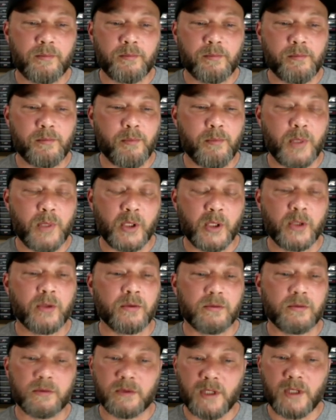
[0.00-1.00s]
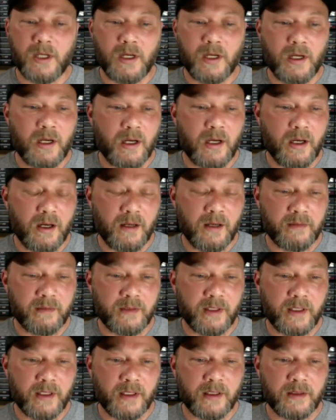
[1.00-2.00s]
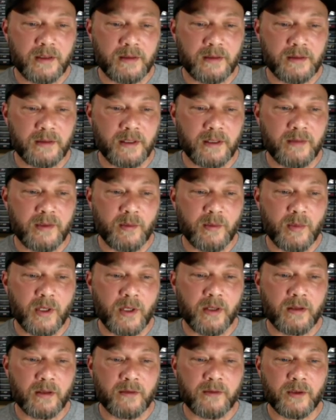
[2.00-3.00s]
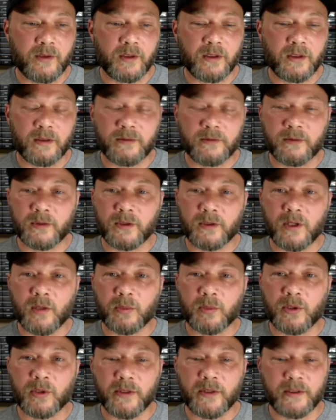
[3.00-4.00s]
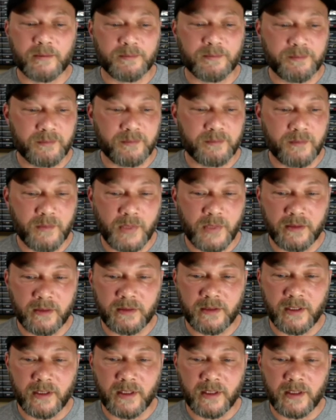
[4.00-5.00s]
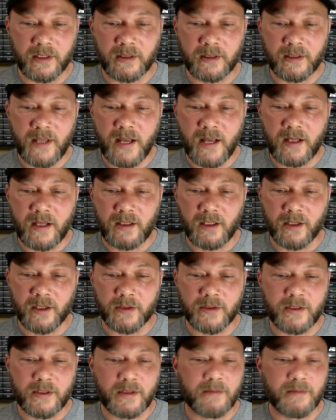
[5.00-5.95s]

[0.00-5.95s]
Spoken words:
boom of a month for uploading, but got close.